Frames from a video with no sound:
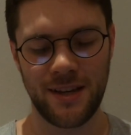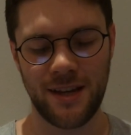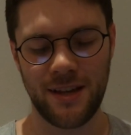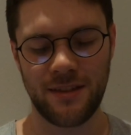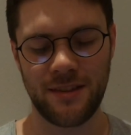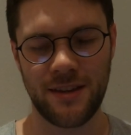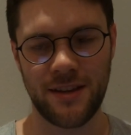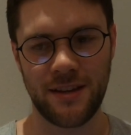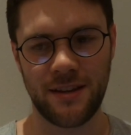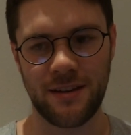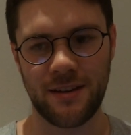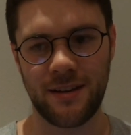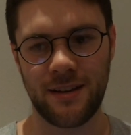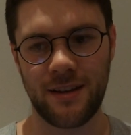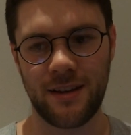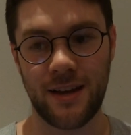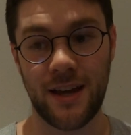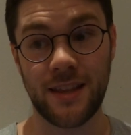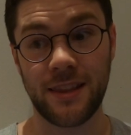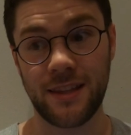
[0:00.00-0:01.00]
And then
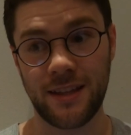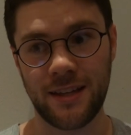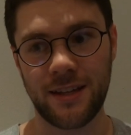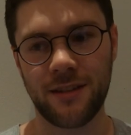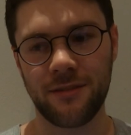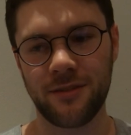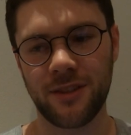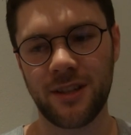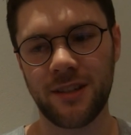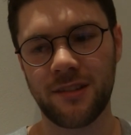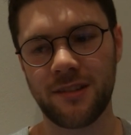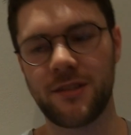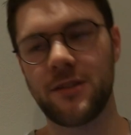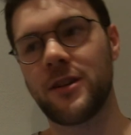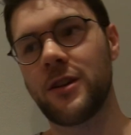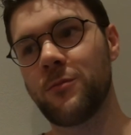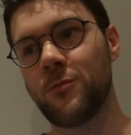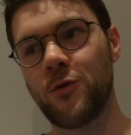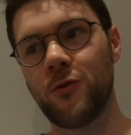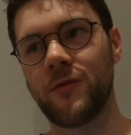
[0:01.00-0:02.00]
at the end of last
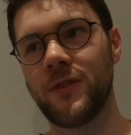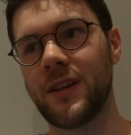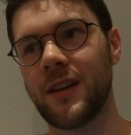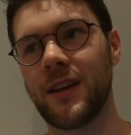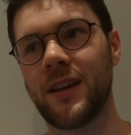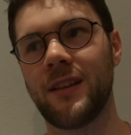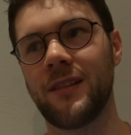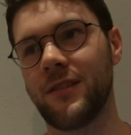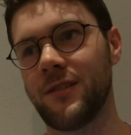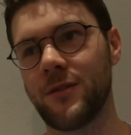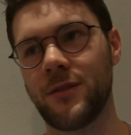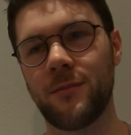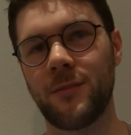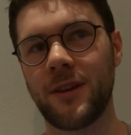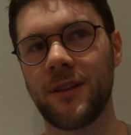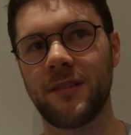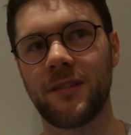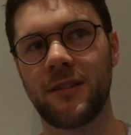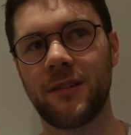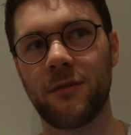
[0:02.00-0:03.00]
year, I moved again. So I
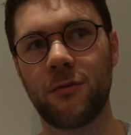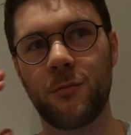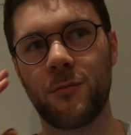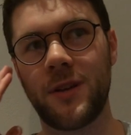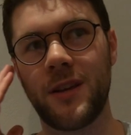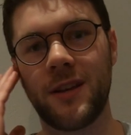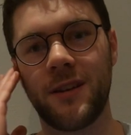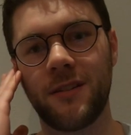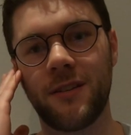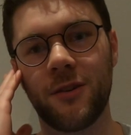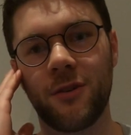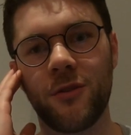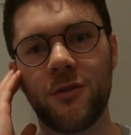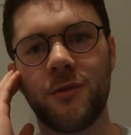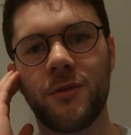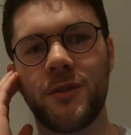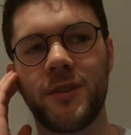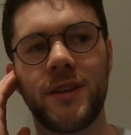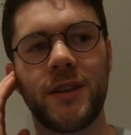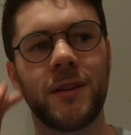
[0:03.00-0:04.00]
basically repeated the
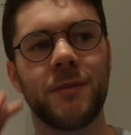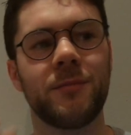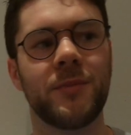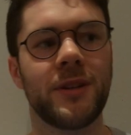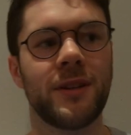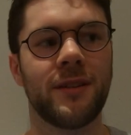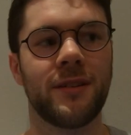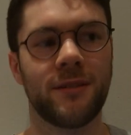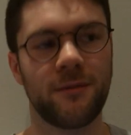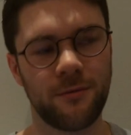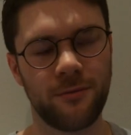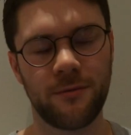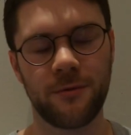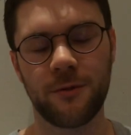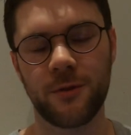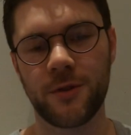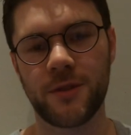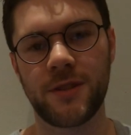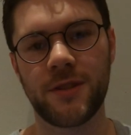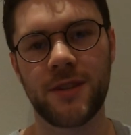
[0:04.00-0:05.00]
whole thing, but
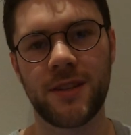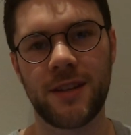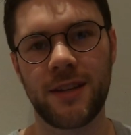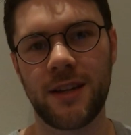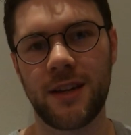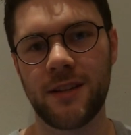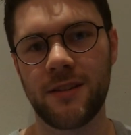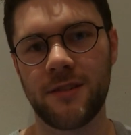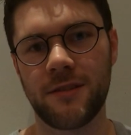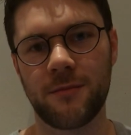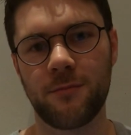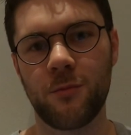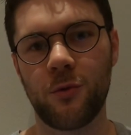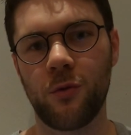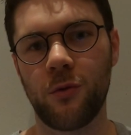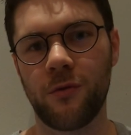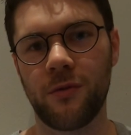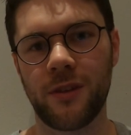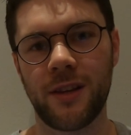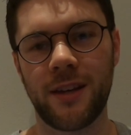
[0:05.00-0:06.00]
fortunately I just
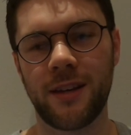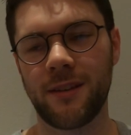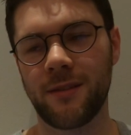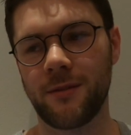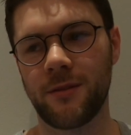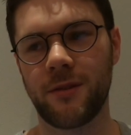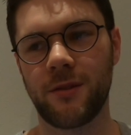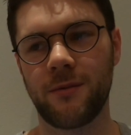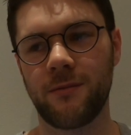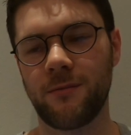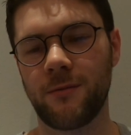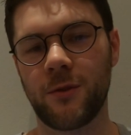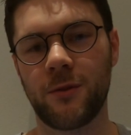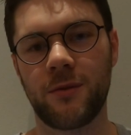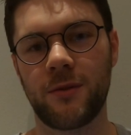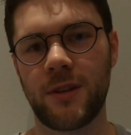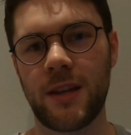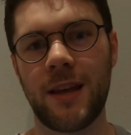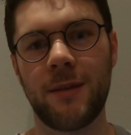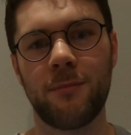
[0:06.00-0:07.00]
moved like
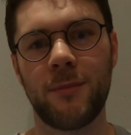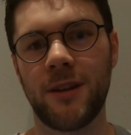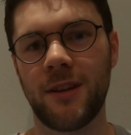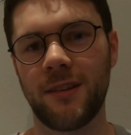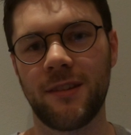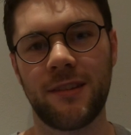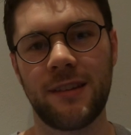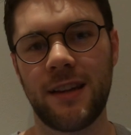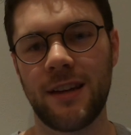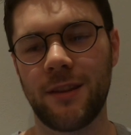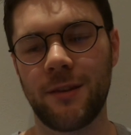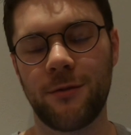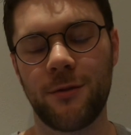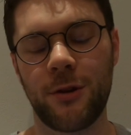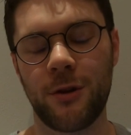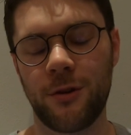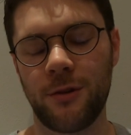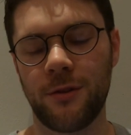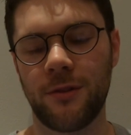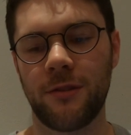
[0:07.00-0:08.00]
10 minutes down the
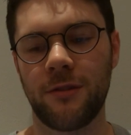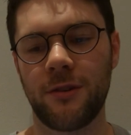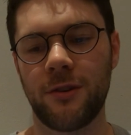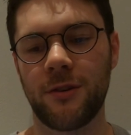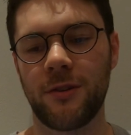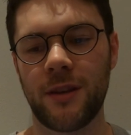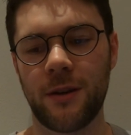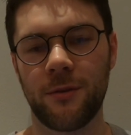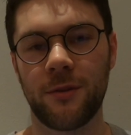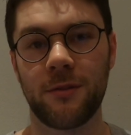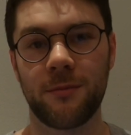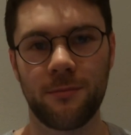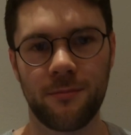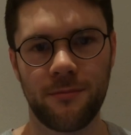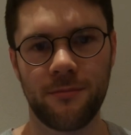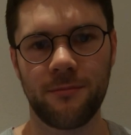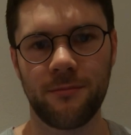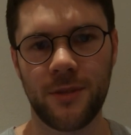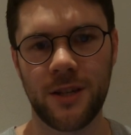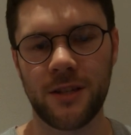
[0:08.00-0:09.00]
road. So that was
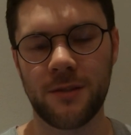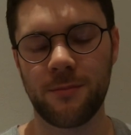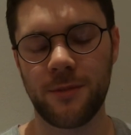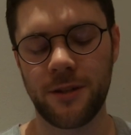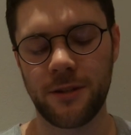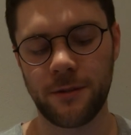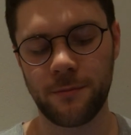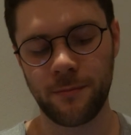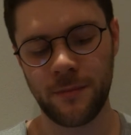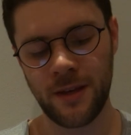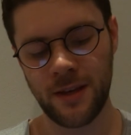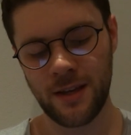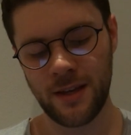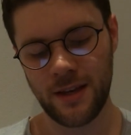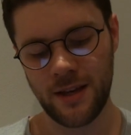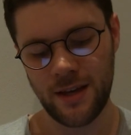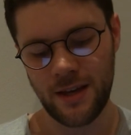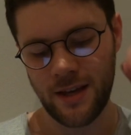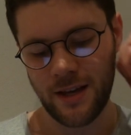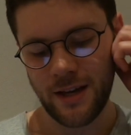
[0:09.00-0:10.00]
much better.
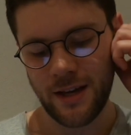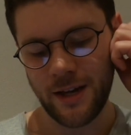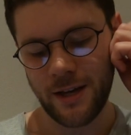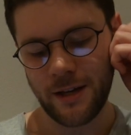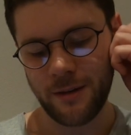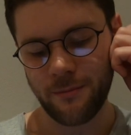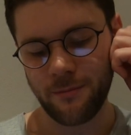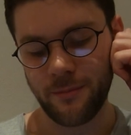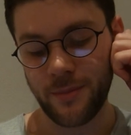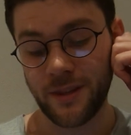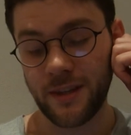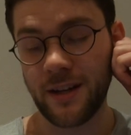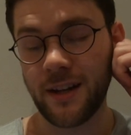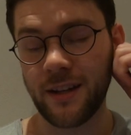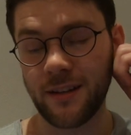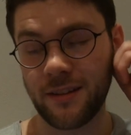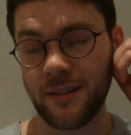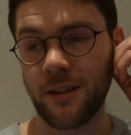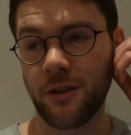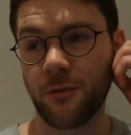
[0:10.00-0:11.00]
But then
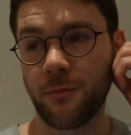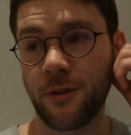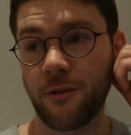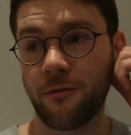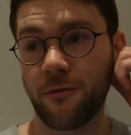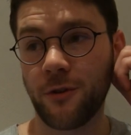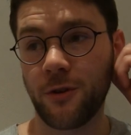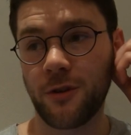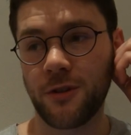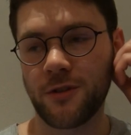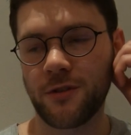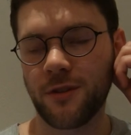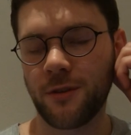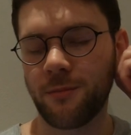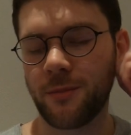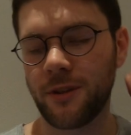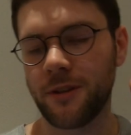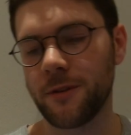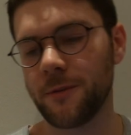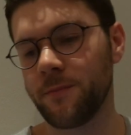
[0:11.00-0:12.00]
I had to get all my furniture
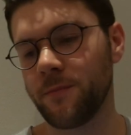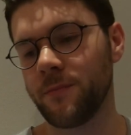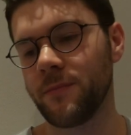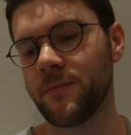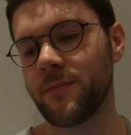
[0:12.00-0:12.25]
up here.